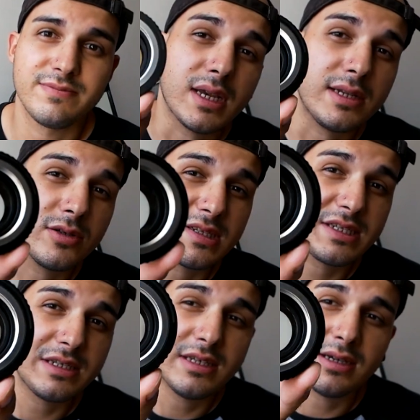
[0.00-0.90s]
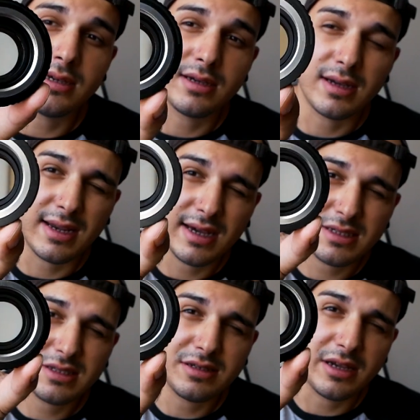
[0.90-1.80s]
And you can see the glass